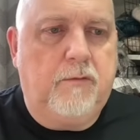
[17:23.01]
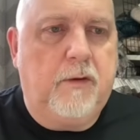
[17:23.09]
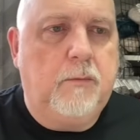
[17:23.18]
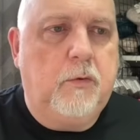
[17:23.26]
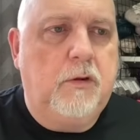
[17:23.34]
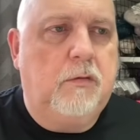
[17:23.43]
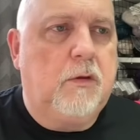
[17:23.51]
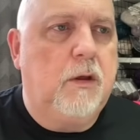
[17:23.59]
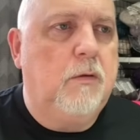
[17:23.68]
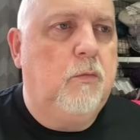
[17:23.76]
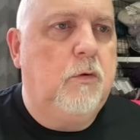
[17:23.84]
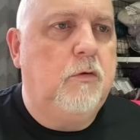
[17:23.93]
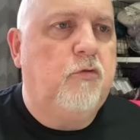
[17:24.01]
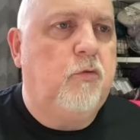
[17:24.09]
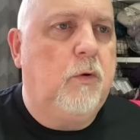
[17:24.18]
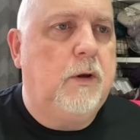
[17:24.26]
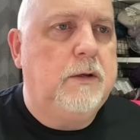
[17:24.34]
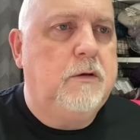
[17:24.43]
If anybody's kind of watched
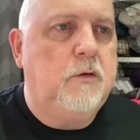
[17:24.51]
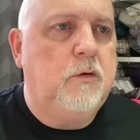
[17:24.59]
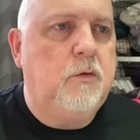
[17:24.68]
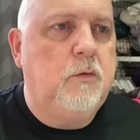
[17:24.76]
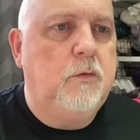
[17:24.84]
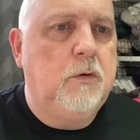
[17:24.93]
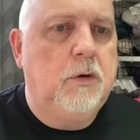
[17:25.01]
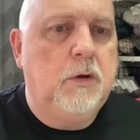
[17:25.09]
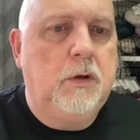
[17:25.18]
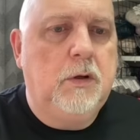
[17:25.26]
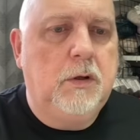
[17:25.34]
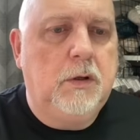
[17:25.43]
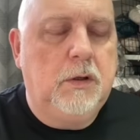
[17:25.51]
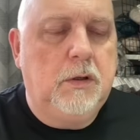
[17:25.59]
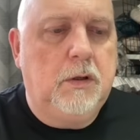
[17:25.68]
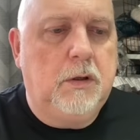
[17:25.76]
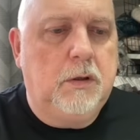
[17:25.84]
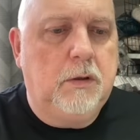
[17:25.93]
what I do,
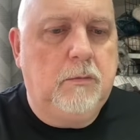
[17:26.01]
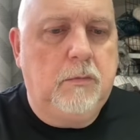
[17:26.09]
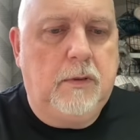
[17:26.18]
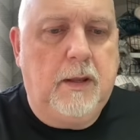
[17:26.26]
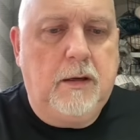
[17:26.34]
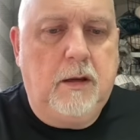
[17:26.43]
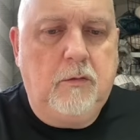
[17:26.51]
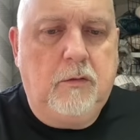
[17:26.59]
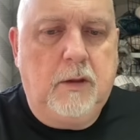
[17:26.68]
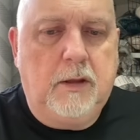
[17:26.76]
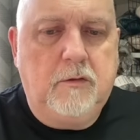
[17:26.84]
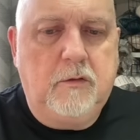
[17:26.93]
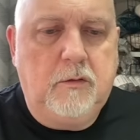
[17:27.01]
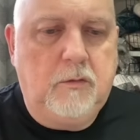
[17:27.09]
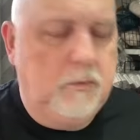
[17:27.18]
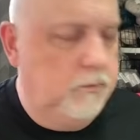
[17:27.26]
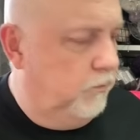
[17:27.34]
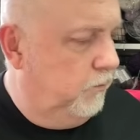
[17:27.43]
they know that I
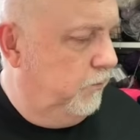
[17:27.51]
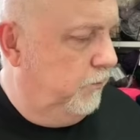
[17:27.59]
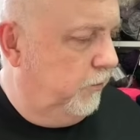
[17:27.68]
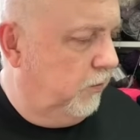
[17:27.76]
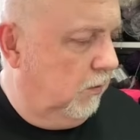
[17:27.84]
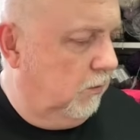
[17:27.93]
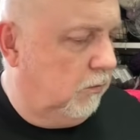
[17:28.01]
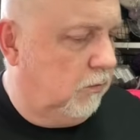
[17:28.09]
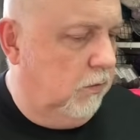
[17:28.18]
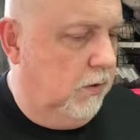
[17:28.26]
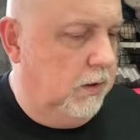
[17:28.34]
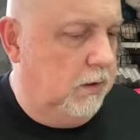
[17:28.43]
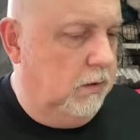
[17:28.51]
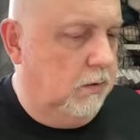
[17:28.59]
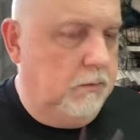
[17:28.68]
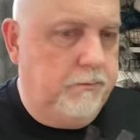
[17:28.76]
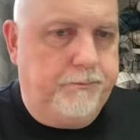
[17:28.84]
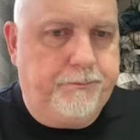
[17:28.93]
do socks quite a lot.